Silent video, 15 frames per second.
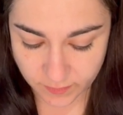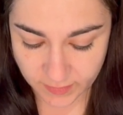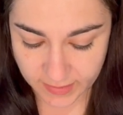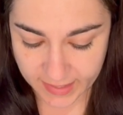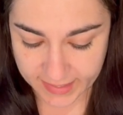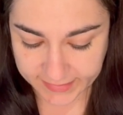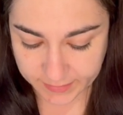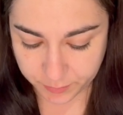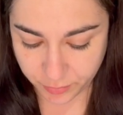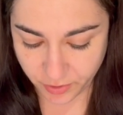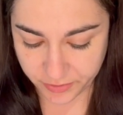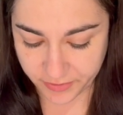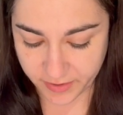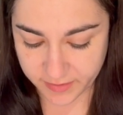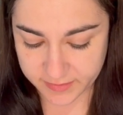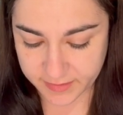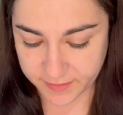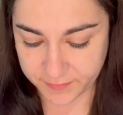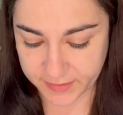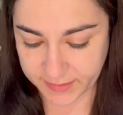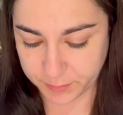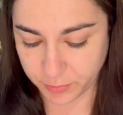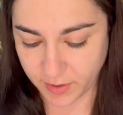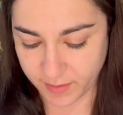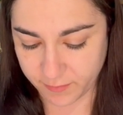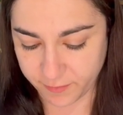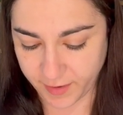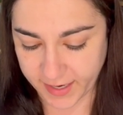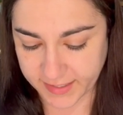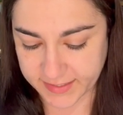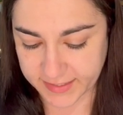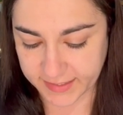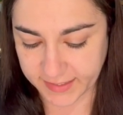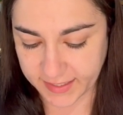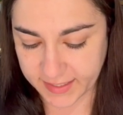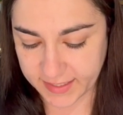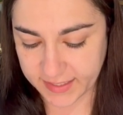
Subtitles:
as a product of its prime factors.